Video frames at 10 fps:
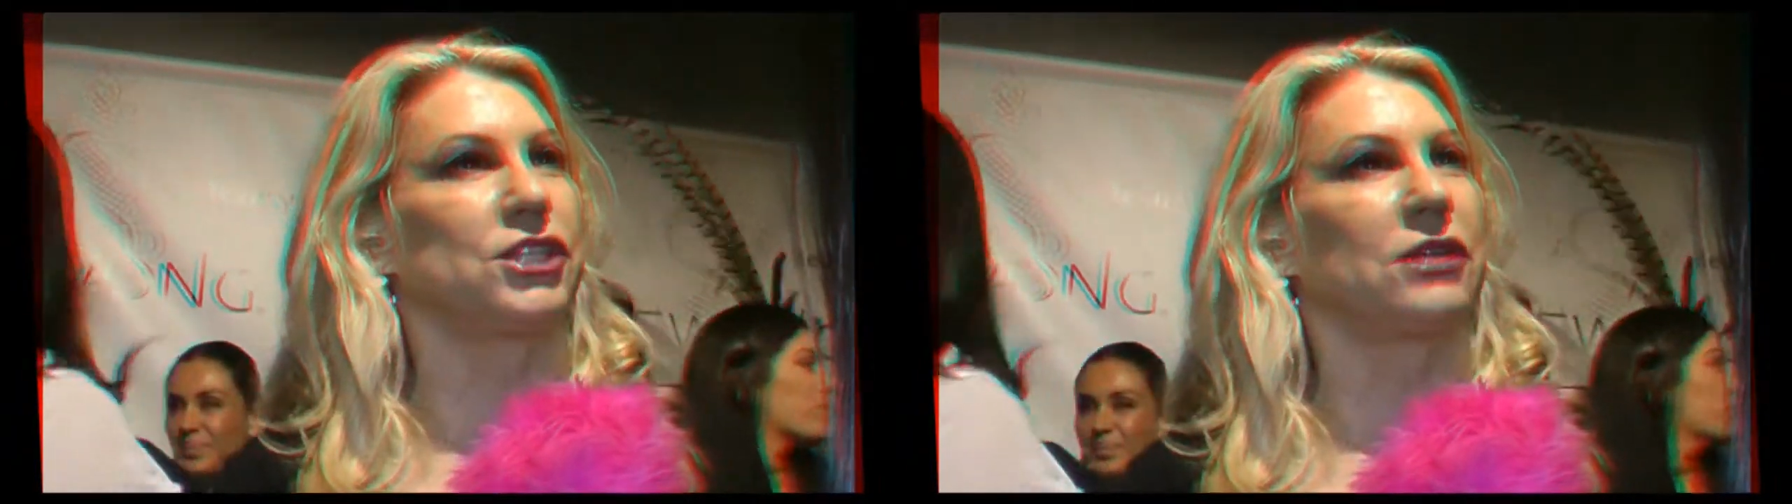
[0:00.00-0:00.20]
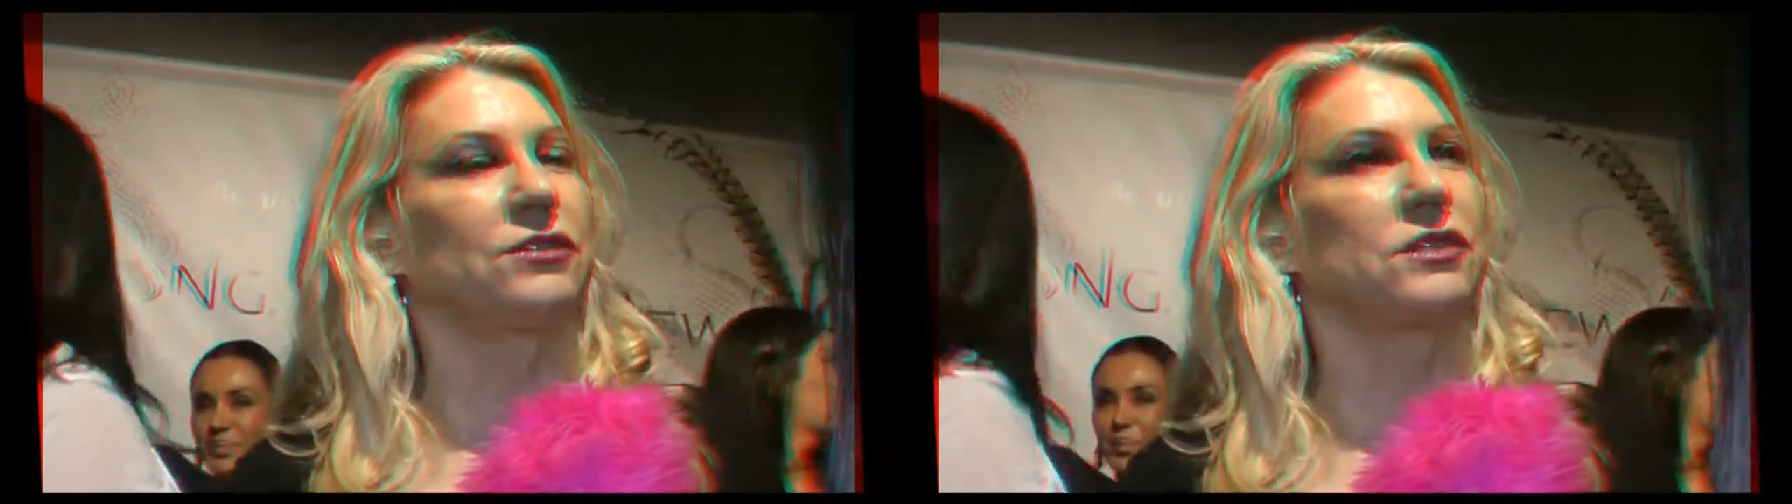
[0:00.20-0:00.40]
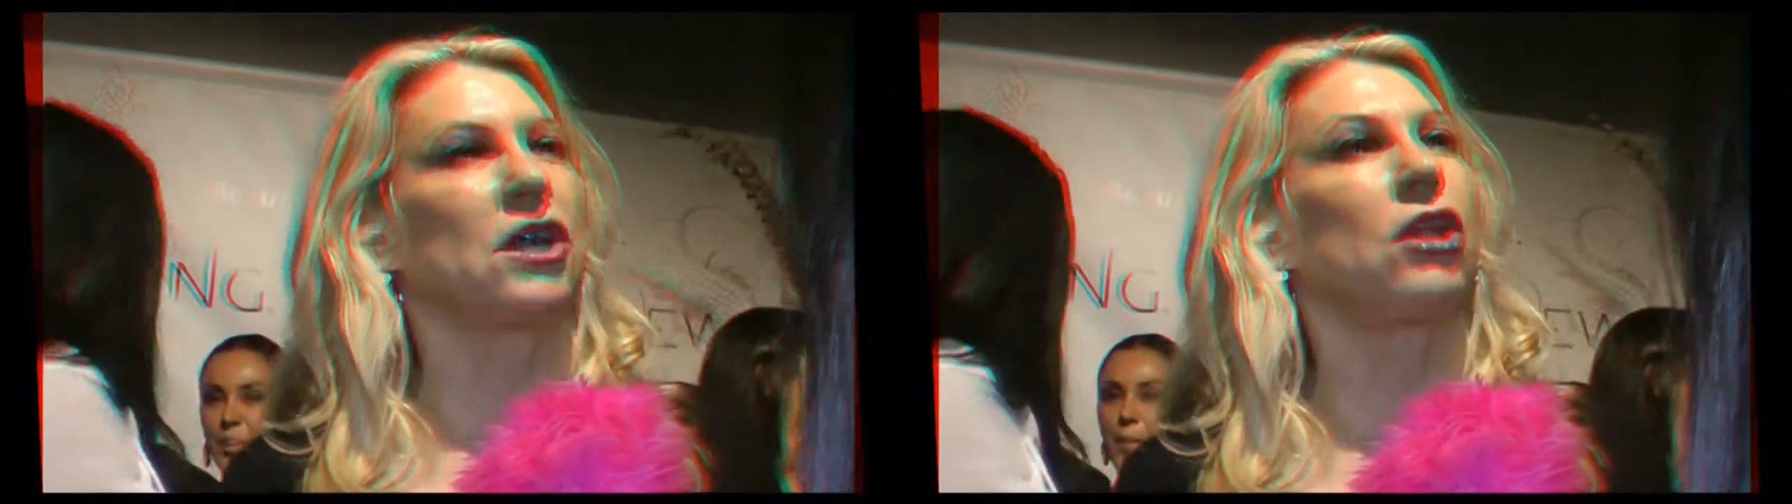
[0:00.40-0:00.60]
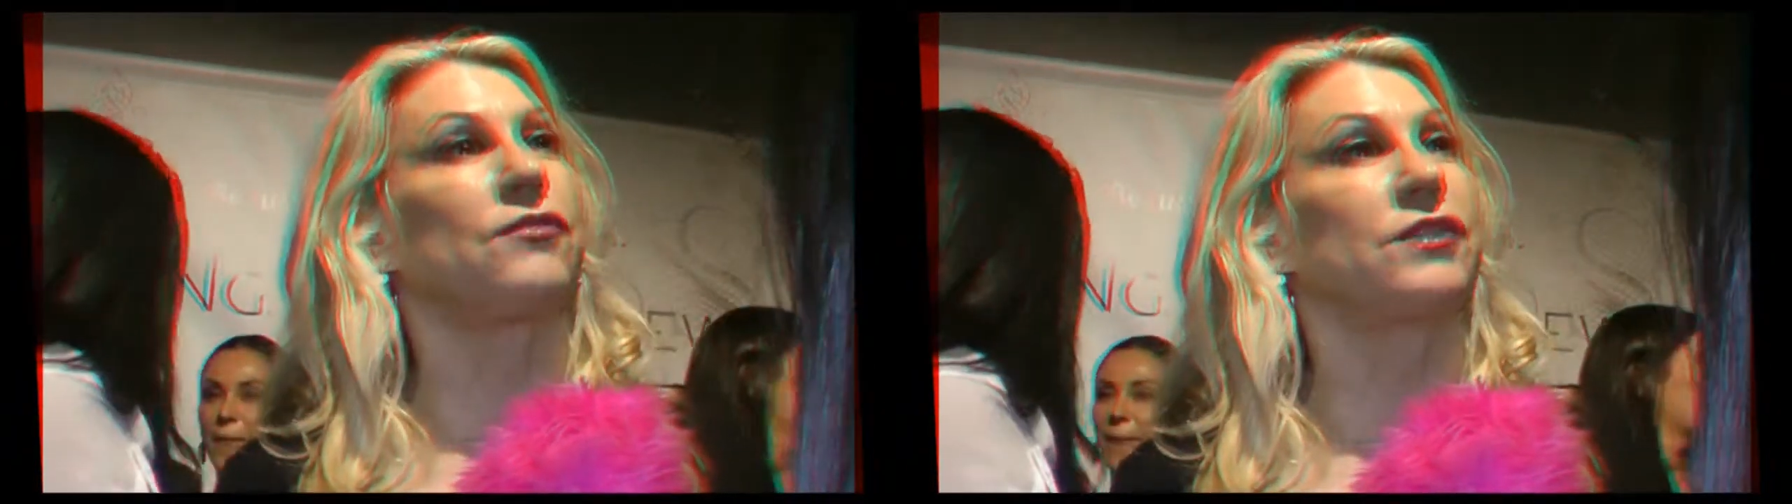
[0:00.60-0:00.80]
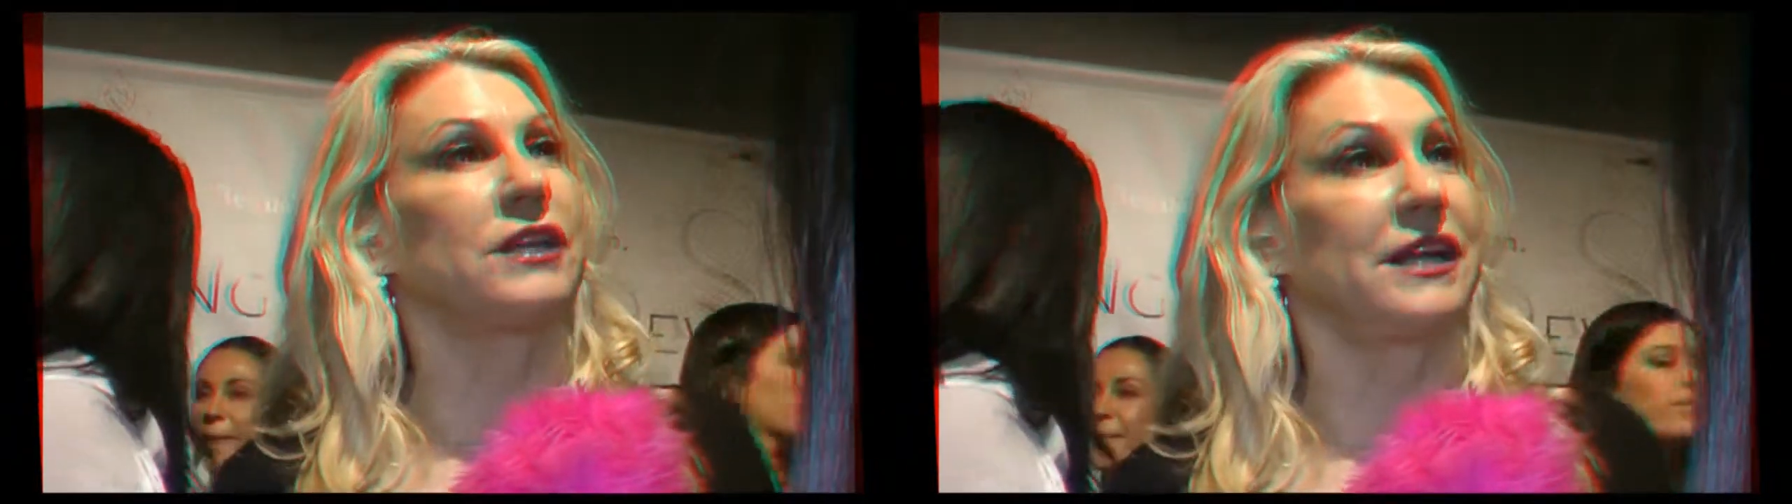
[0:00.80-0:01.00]
shelters
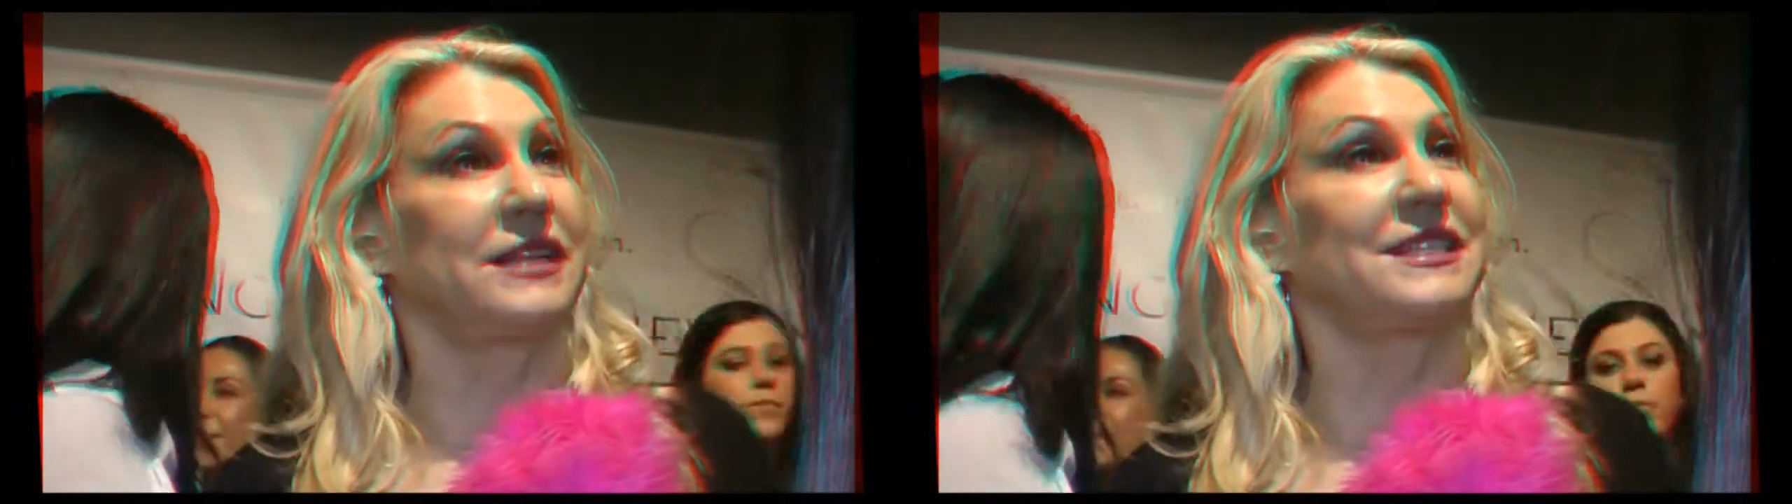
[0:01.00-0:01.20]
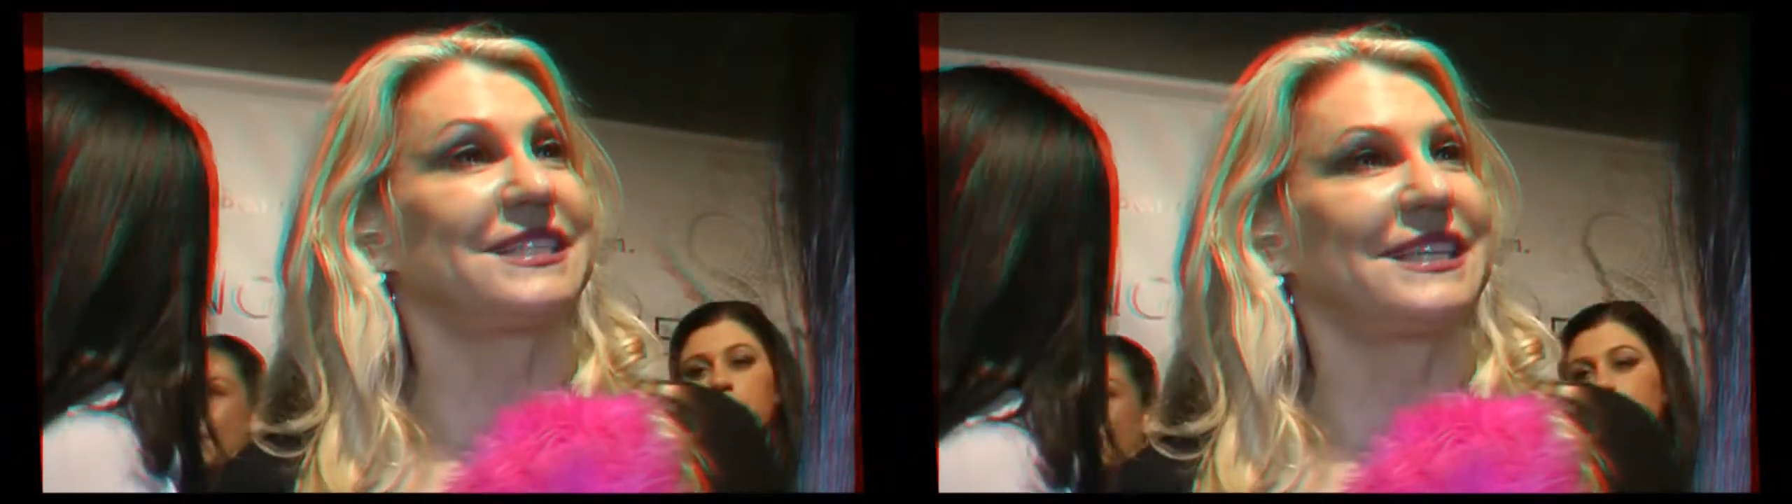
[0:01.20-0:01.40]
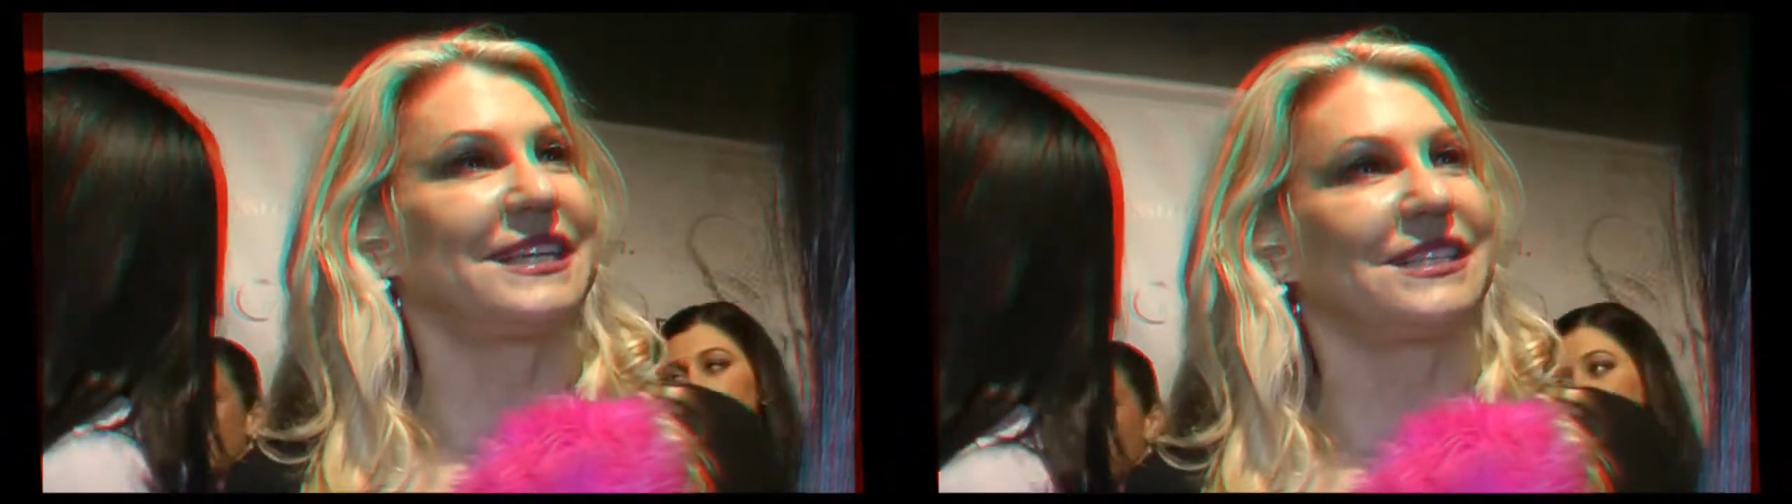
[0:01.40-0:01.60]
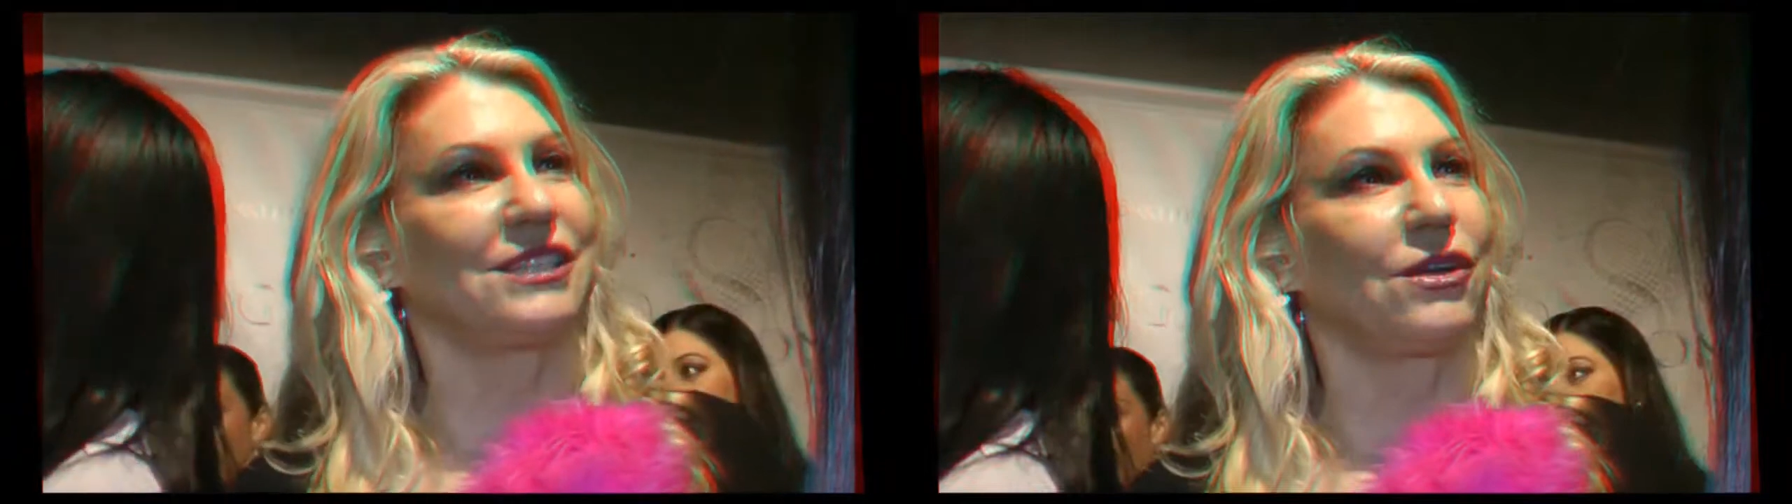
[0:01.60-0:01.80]
all over the United States.